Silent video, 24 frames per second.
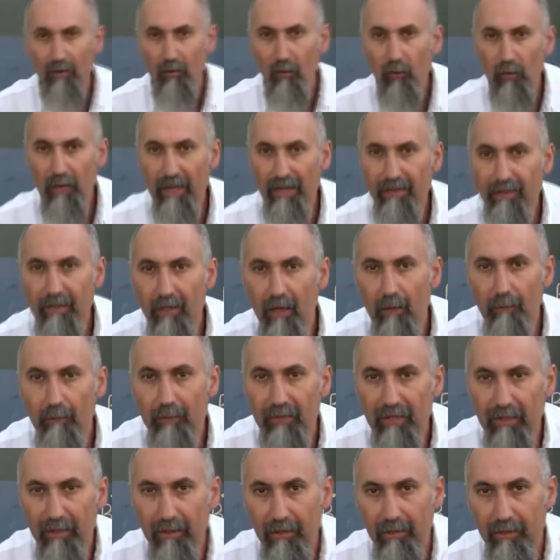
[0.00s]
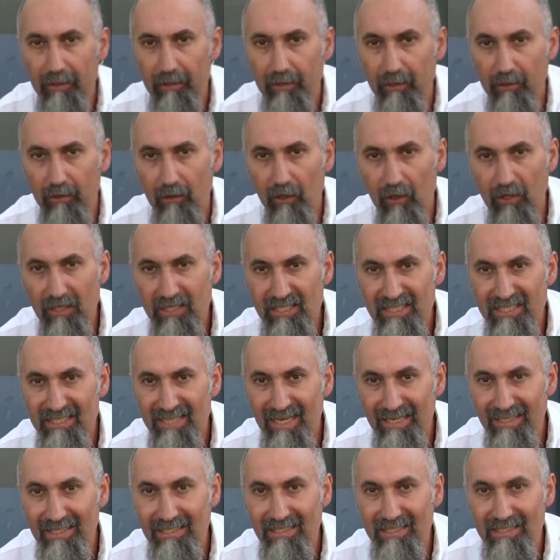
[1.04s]
we end up being here. Our
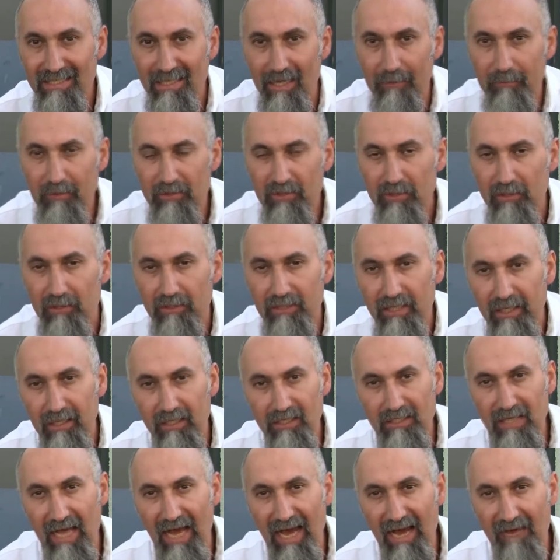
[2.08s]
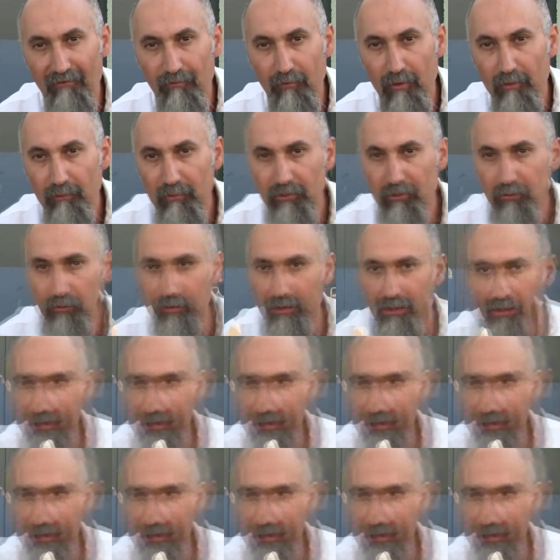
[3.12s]
second step is going to take us halfway between